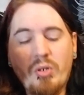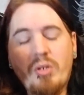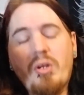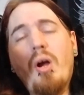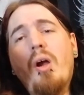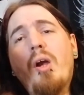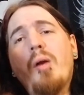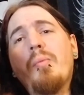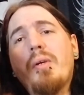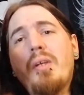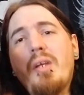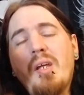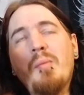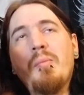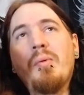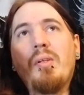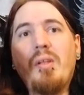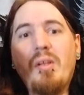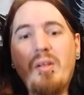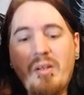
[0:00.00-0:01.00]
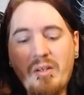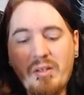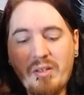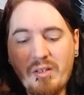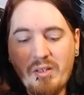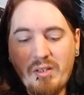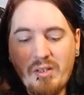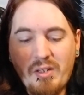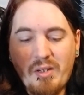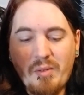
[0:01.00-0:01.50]
Karma came along,
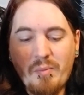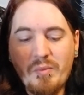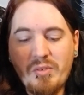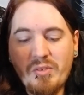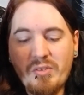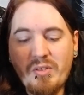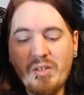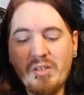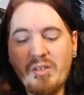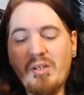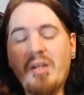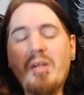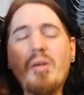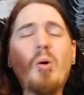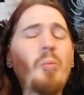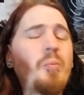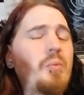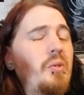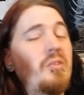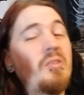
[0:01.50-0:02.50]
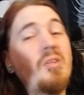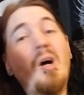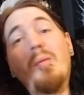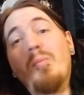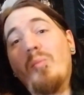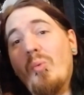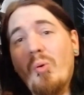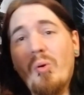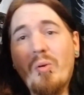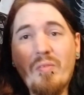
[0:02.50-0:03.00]
and I'm just like, I hope there's not
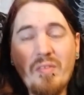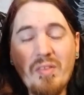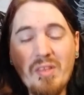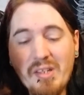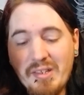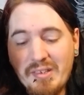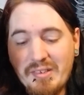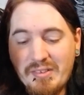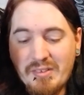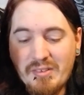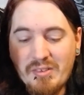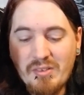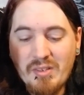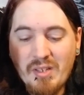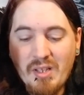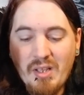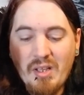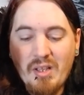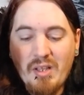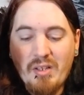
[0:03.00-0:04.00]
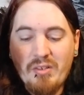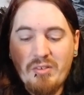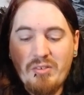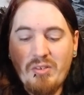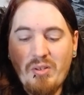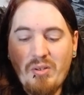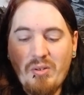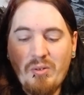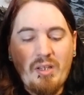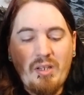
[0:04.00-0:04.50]
more of this.
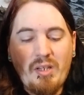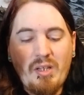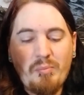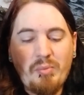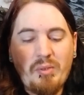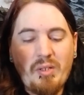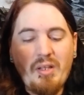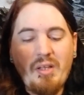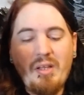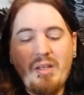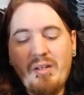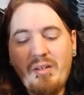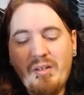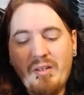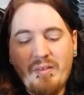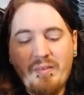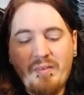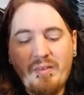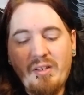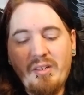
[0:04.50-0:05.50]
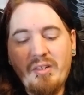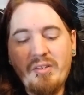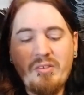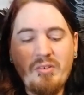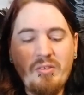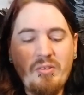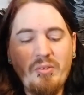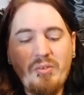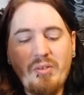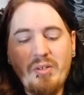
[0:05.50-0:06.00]
So it played. I
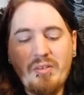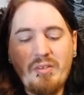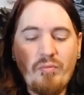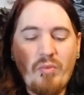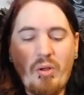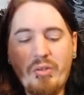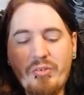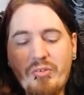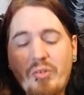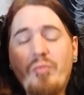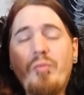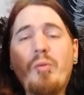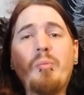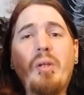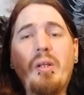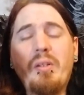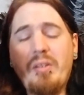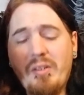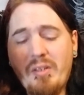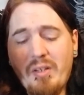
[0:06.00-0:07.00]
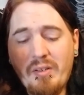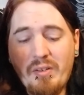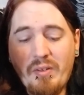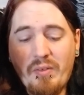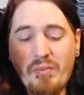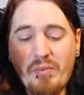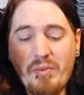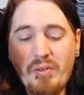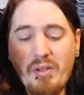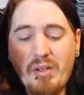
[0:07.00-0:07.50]
listened to it, also from
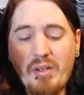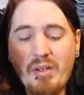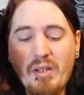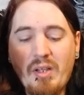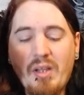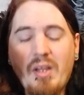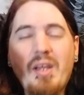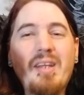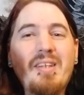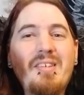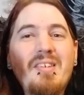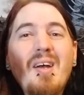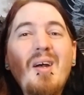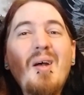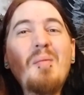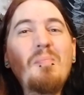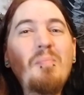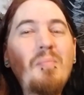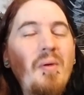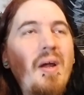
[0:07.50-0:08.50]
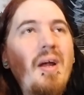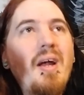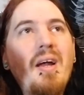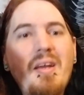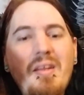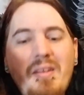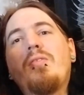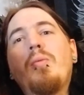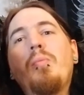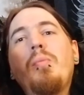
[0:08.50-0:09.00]
1993. It's not
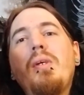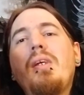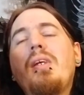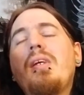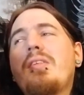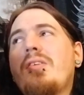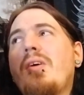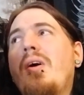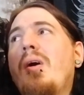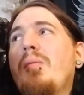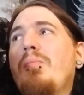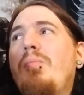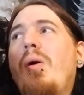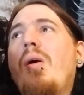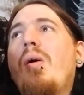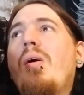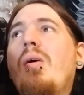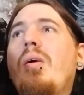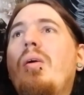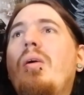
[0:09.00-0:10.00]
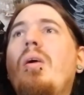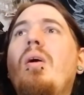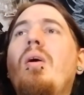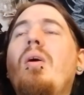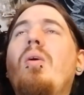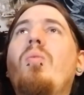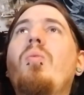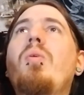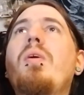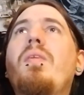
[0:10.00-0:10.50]
bad. To me, it's on par
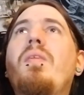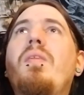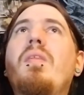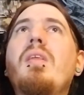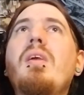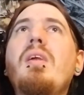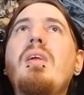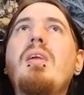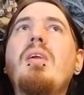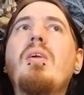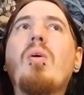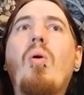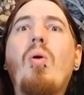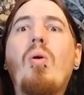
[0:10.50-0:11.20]
with the